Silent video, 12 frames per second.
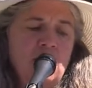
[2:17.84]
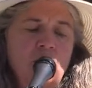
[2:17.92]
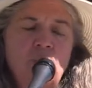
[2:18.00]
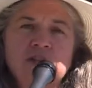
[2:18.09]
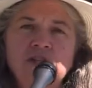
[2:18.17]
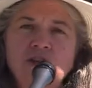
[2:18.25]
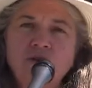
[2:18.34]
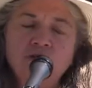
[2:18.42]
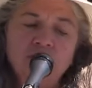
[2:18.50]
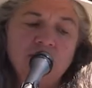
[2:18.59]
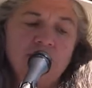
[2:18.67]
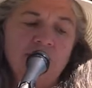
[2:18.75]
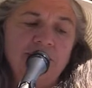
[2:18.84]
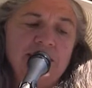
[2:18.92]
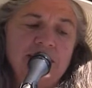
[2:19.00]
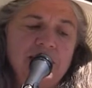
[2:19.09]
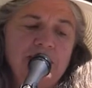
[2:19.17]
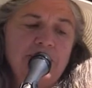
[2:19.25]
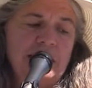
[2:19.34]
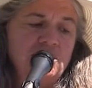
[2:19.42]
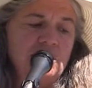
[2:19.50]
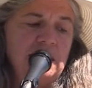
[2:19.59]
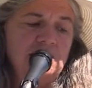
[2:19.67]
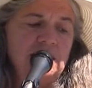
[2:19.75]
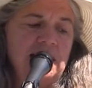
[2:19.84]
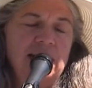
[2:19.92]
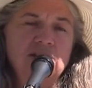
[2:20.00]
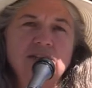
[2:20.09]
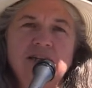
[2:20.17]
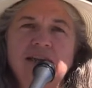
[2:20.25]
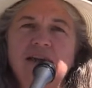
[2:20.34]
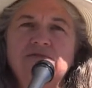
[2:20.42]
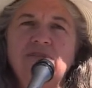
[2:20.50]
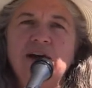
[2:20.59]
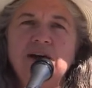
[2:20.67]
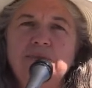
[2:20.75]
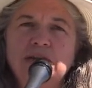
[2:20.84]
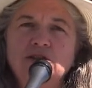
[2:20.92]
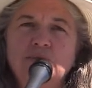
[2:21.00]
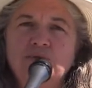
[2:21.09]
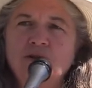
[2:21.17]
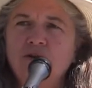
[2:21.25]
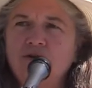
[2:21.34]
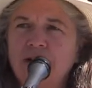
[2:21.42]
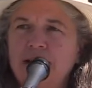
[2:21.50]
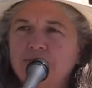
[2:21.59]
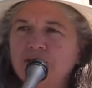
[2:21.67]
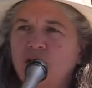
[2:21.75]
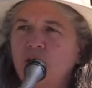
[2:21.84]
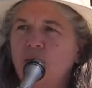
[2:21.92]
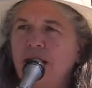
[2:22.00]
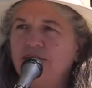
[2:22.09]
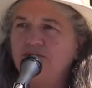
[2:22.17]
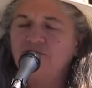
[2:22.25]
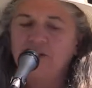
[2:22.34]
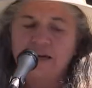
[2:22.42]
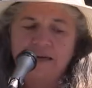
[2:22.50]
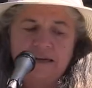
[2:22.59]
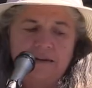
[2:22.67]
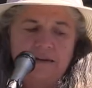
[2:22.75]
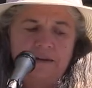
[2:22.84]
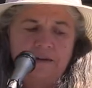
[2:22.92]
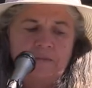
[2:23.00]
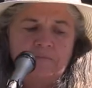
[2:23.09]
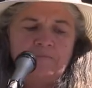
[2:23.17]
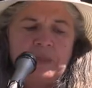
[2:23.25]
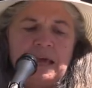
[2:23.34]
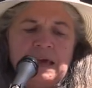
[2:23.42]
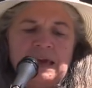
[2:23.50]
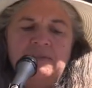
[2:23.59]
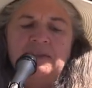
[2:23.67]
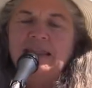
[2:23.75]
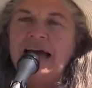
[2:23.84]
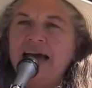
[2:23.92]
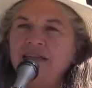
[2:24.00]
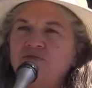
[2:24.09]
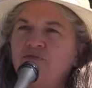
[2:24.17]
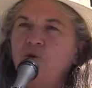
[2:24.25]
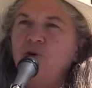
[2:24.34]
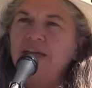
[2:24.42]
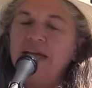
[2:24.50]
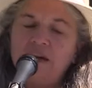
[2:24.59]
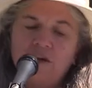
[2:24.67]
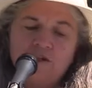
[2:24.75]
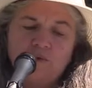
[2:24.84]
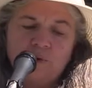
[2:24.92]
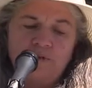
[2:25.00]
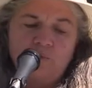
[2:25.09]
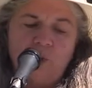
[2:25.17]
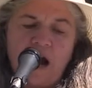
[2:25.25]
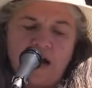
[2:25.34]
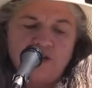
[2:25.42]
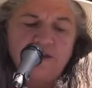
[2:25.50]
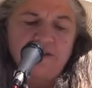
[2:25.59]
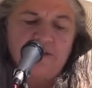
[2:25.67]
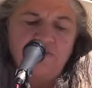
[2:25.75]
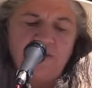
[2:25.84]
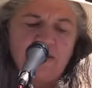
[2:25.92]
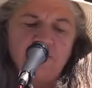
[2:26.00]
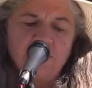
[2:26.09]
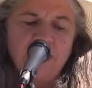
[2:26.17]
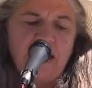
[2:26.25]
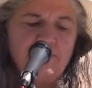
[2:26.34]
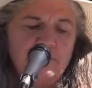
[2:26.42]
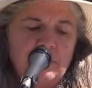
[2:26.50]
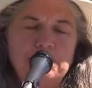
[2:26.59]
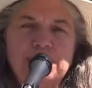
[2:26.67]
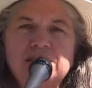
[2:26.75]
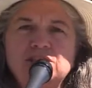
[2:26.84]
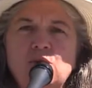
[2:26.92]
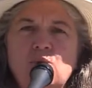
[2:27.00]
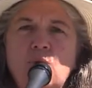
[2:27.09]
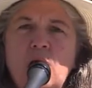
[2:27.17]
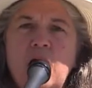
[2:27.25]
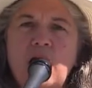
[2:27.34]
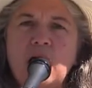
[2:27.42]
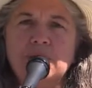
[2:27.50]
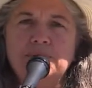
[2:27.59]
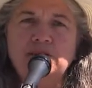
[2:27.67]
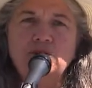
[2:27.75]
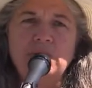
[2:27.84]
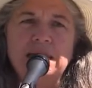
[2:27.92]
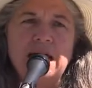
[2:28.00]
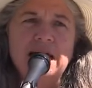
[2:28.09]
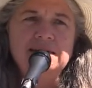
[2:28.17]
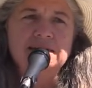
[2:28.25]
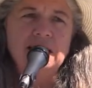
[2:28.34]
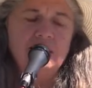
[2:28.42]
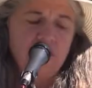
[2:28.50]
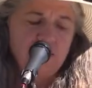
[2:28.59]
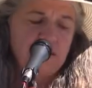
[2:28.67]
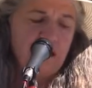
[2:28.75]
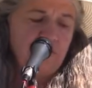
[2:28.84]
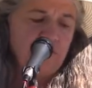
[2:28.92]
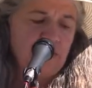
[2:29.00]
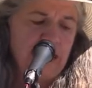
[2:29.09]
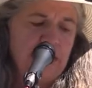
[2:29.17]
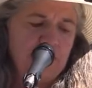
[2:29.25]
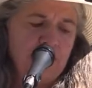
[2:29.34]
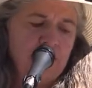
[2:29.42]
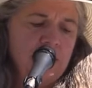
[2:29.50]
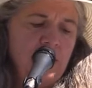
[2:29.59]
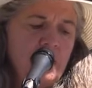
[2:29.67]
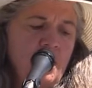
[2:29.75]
while social services, special education, and environmental programs go unfunded. In the last four years, we've watched as the federal government builds a wall between us and our southern neighbors,